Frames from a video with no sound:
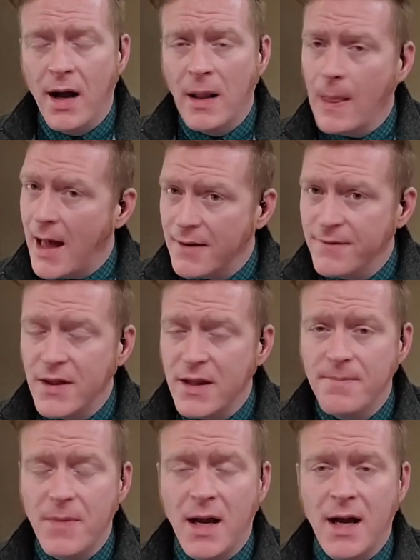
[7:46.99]
A lot of
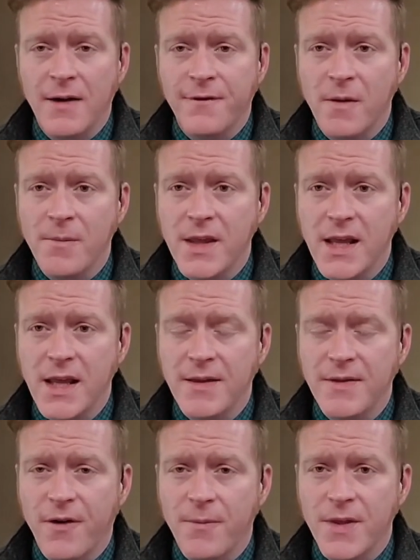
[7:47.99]
them from
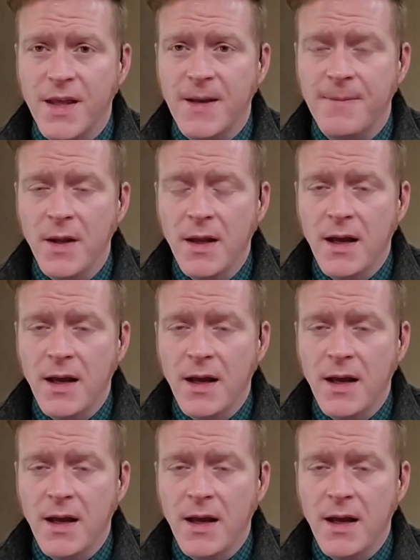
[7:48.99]
the from the